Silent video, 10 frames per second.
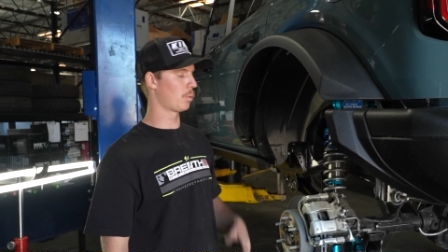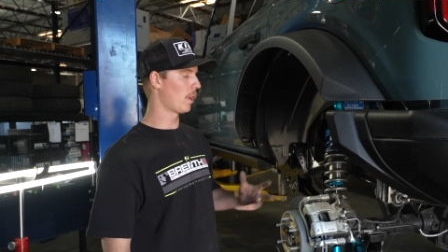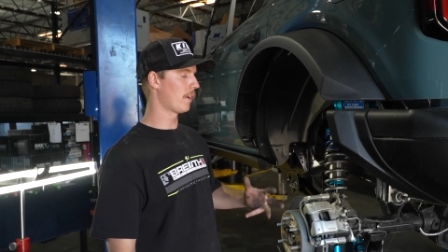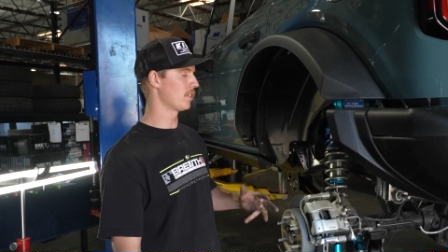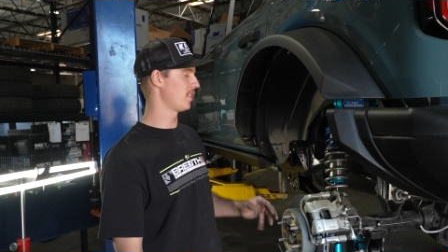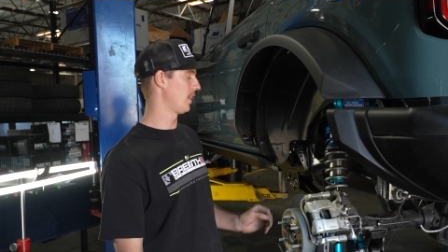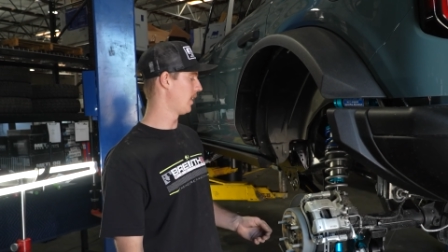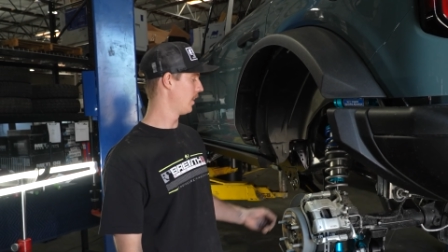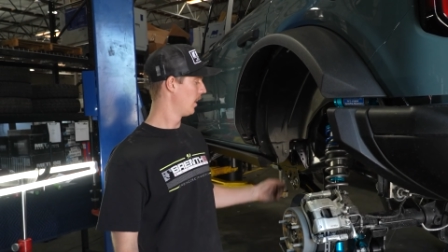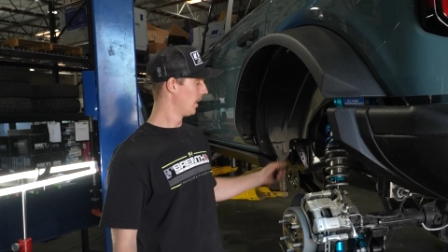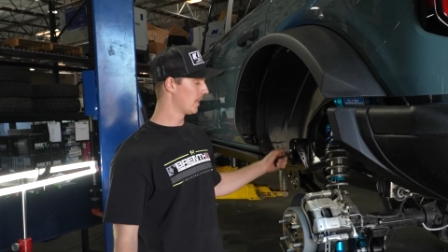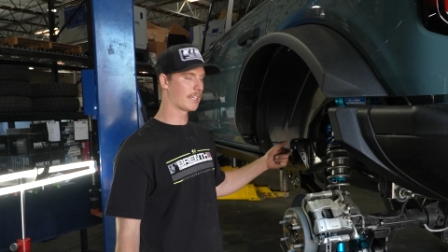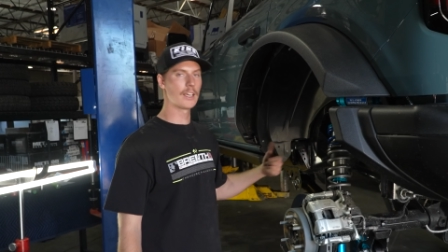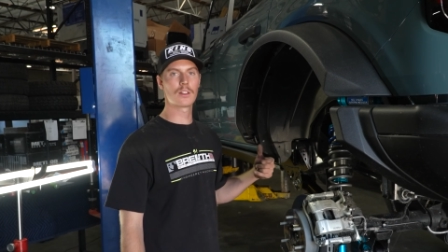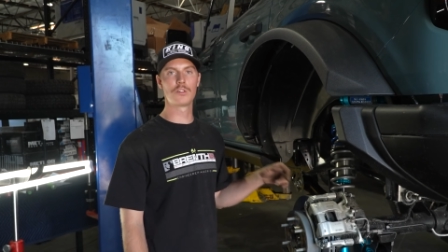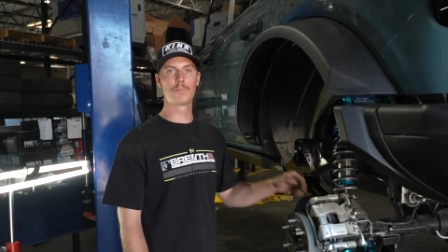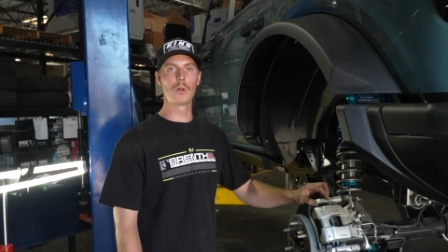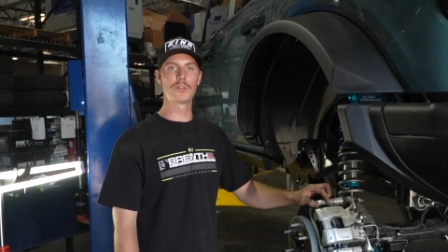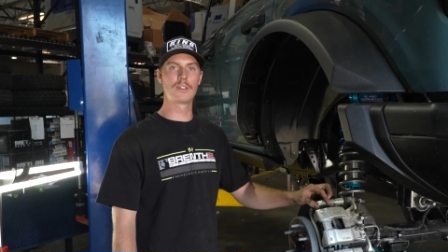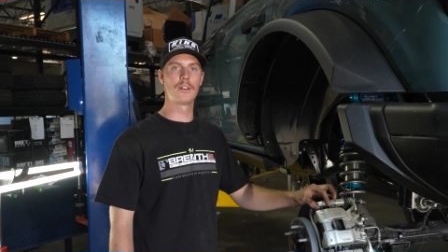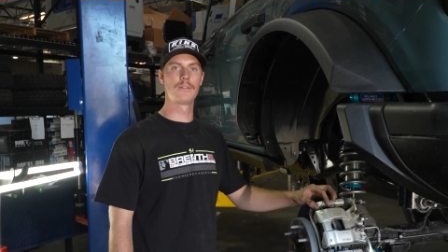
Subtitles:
whatever's needed to get those bolts in.